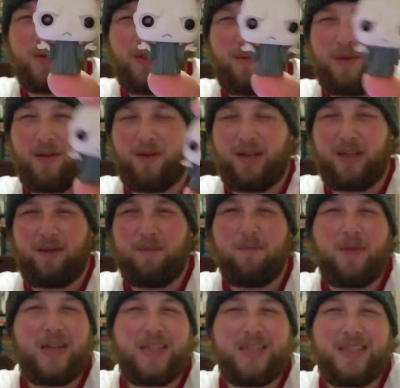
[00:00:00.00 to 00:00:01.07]
to be like
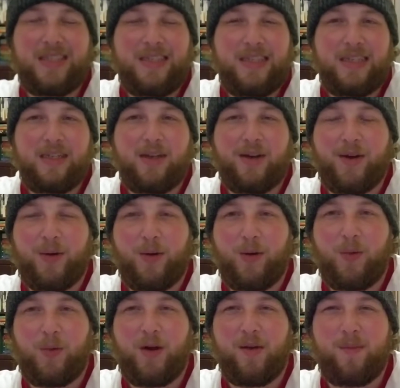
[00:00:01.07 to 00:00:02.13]
menacing
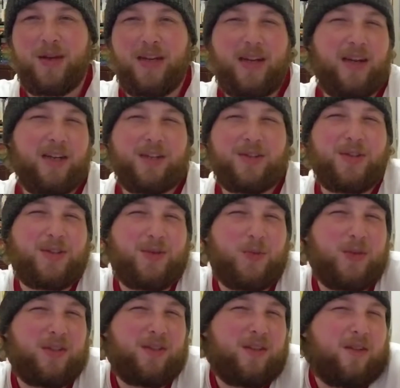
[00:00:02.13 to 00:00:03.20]
or what, but he kind of just looks
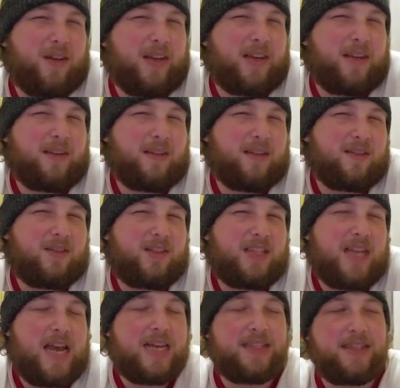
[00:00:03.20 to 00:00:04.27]
really like
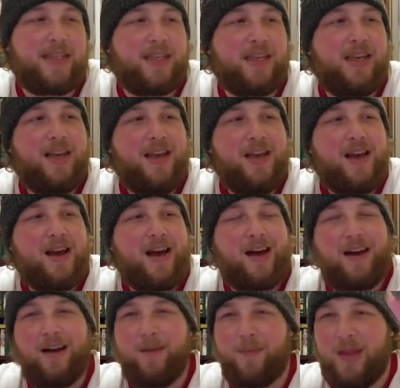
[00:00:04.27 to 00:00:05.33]
sassy.
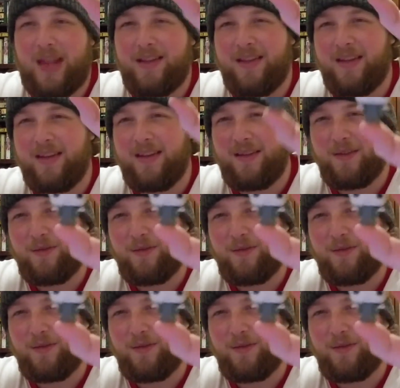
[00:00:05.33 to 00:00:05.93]
And the